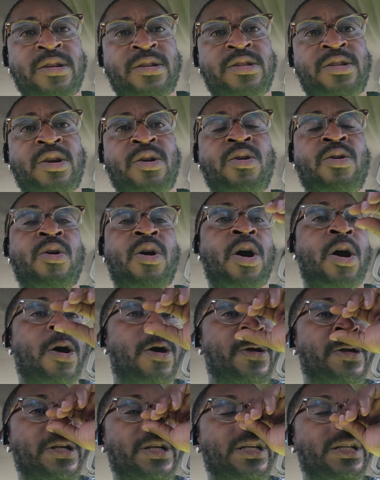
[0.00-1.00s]
So
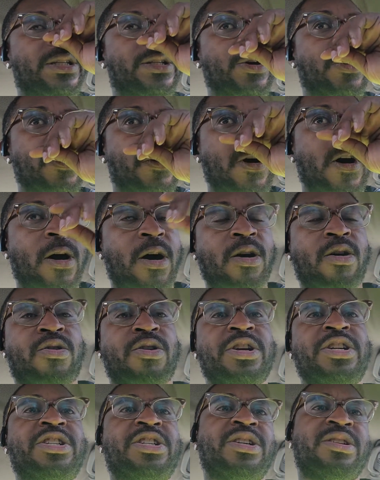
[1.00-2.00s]
all these so-called
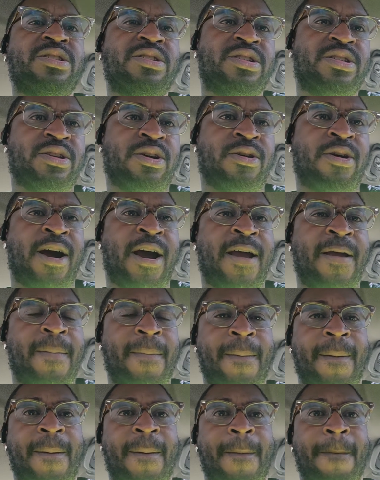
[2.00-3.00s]
Christians, all right,
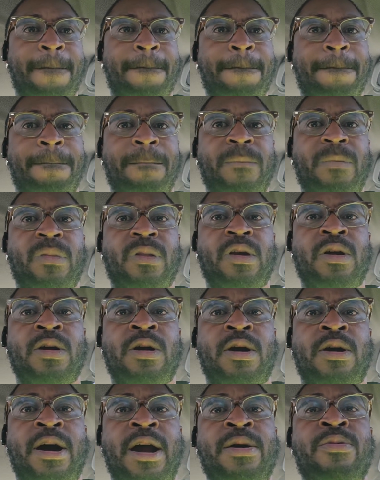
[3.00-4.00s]

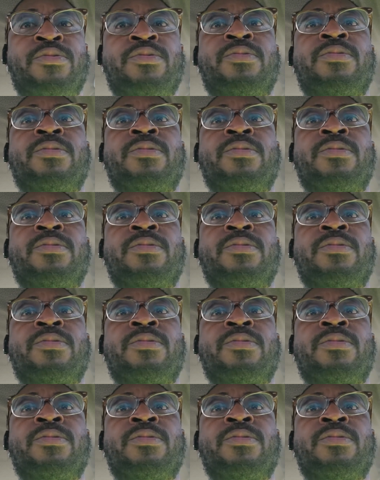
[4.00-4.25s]
all right,